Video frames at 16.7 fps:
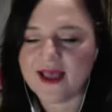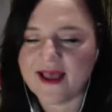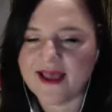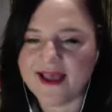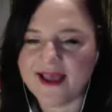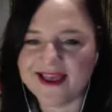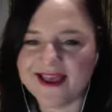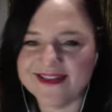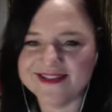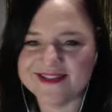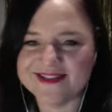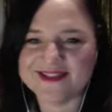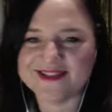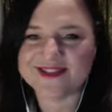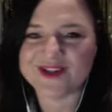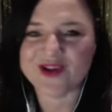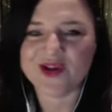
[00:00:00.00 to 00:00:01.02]
And
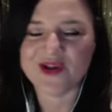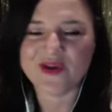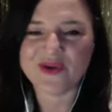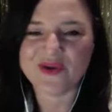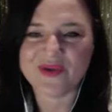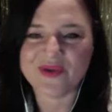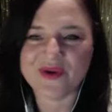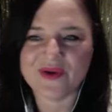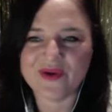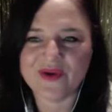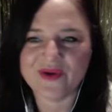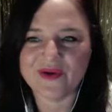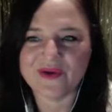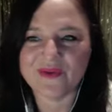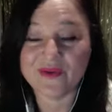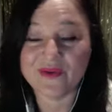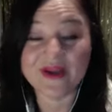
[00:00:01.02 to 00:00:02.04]
so
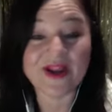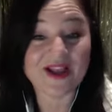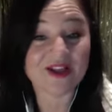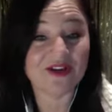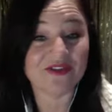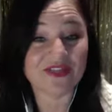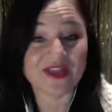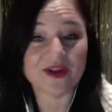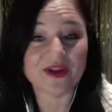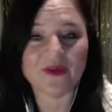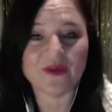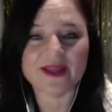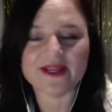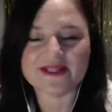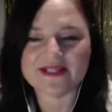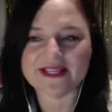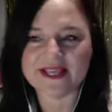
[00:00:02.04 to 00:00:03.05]
when I got that
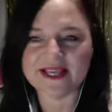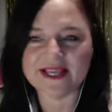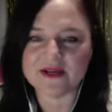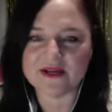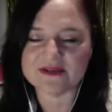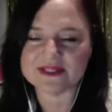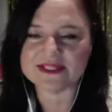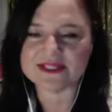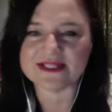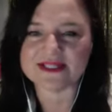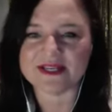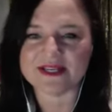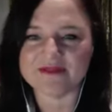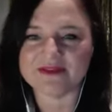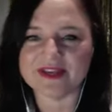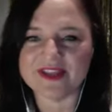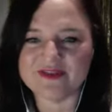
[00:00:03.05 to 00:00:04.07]
awareness, again, I was instantly
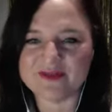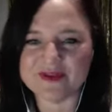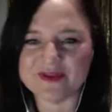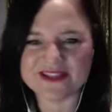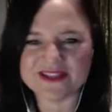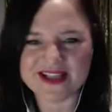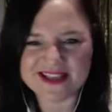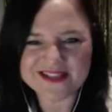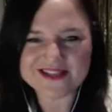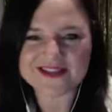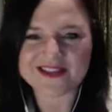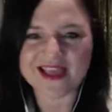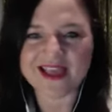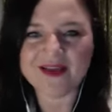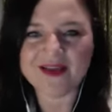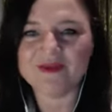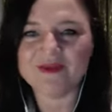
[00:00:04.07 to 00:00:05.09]
relieved because I can do
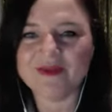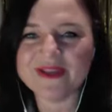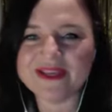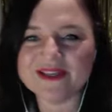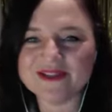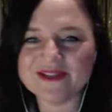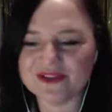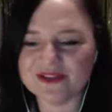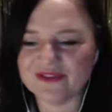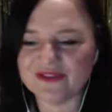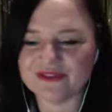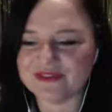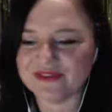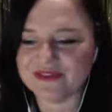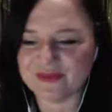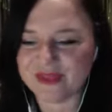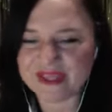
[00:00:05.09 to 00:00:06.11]
that. We can do
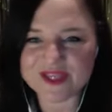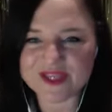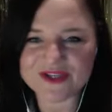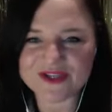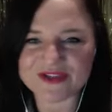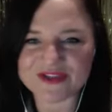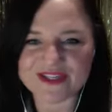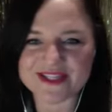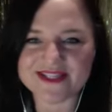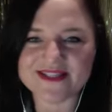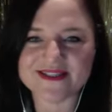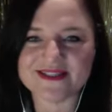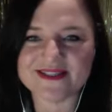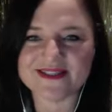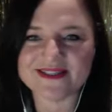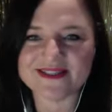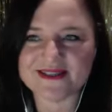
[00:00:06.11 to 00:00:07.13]

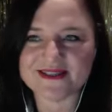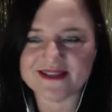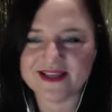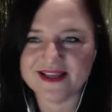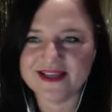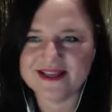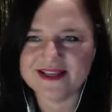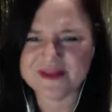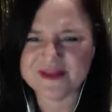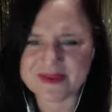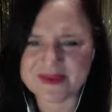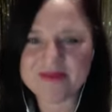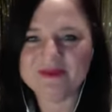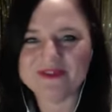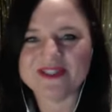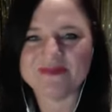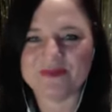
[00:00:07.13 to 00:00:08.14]
this. To be
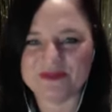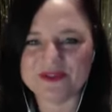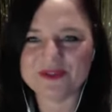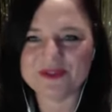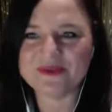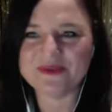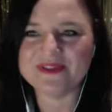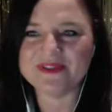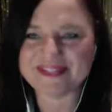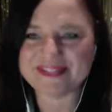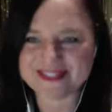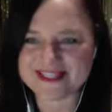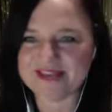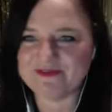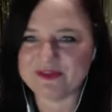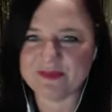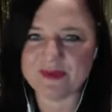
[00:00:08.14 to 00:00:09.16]
more spiritual, you just
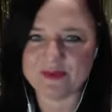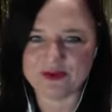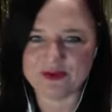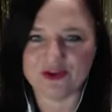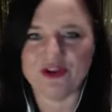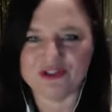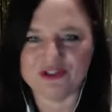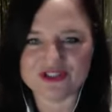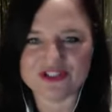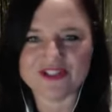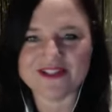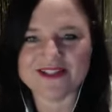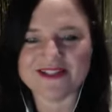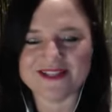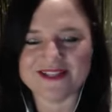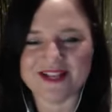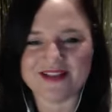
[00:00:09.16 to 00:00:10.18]
have to be more
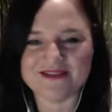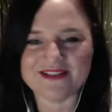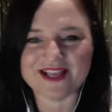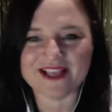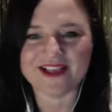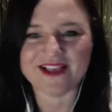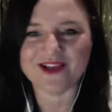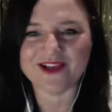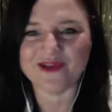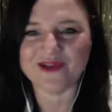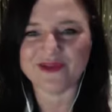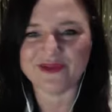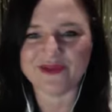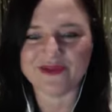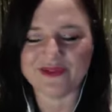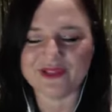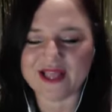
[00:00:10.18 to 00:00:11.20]
conscious. And I was like,
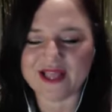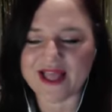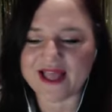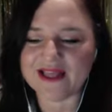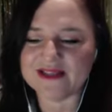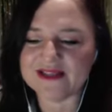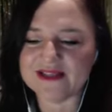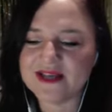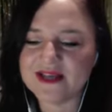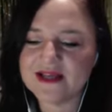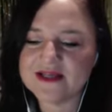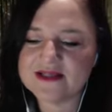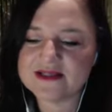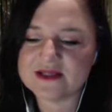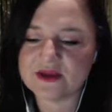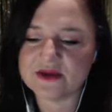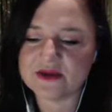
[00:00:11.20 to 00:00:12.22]
cool. And
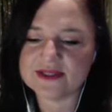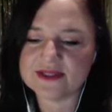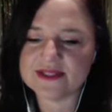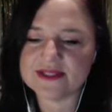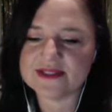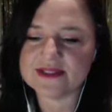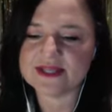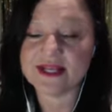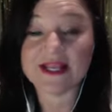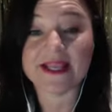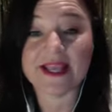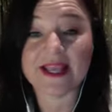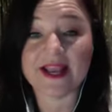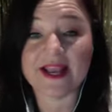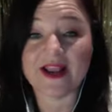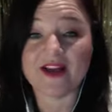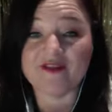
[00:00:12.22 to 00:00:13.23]
so since then,
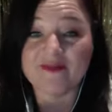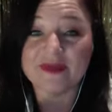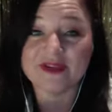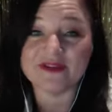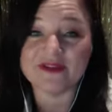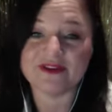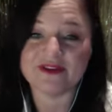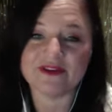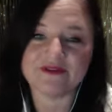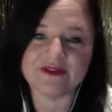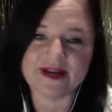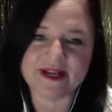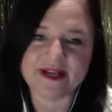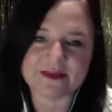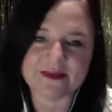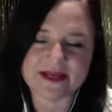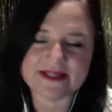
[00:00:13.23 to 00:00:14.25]
again, I've been
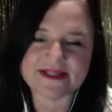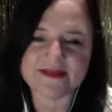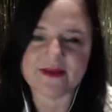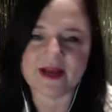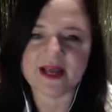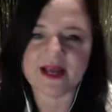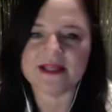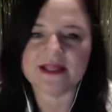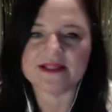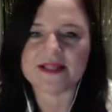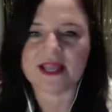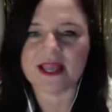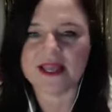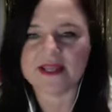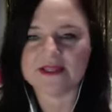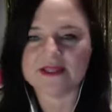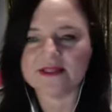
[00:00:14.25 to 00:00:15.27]
running masterminds
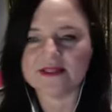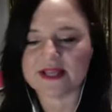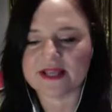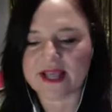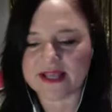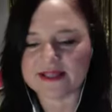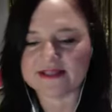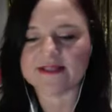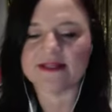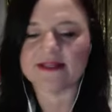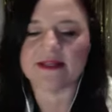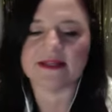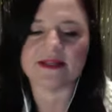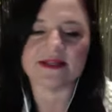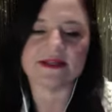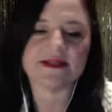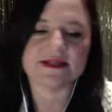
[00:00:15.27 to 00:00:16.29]
and case
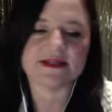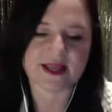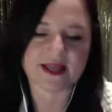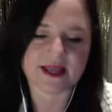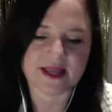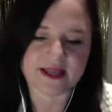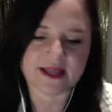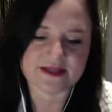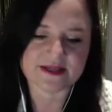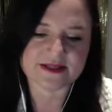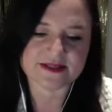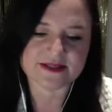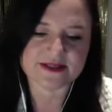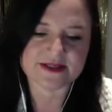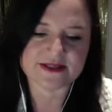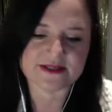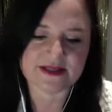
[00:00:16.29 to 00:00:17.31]
studies and
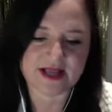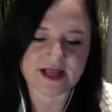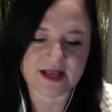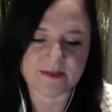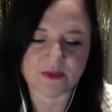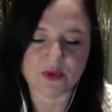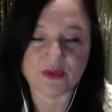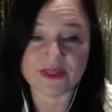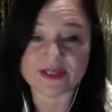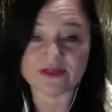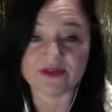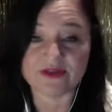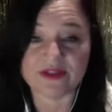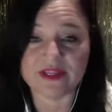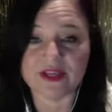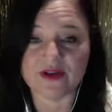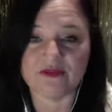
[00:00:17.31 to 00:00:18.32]
all that sort of
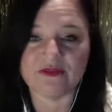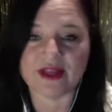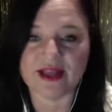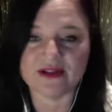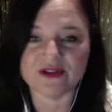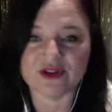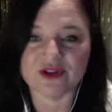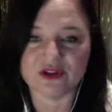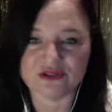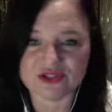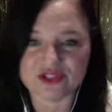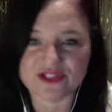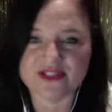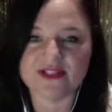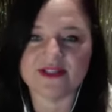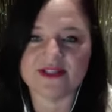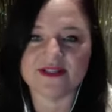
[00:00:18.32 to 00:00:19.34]
thing around
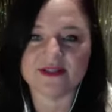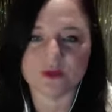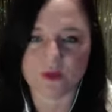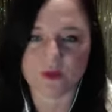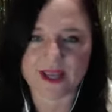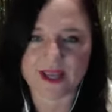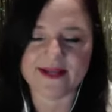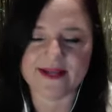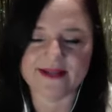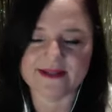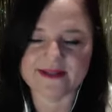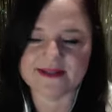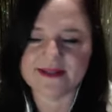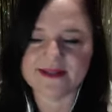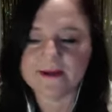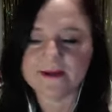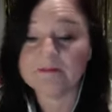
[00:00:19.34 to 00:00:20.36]
consciousness,
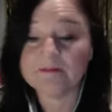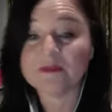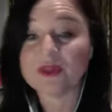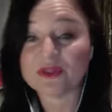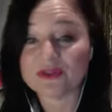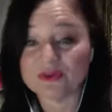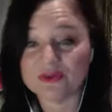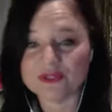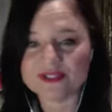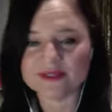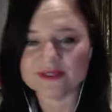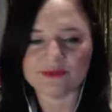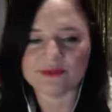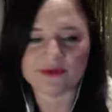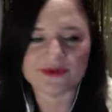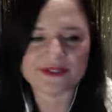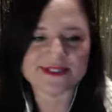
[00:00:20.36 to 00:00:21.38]
awareness, thoughts and
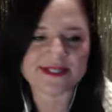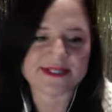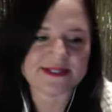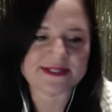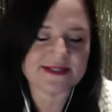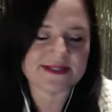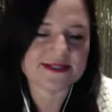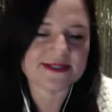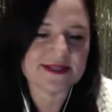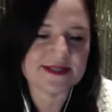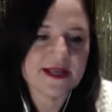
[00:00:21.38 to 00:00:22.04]
processes.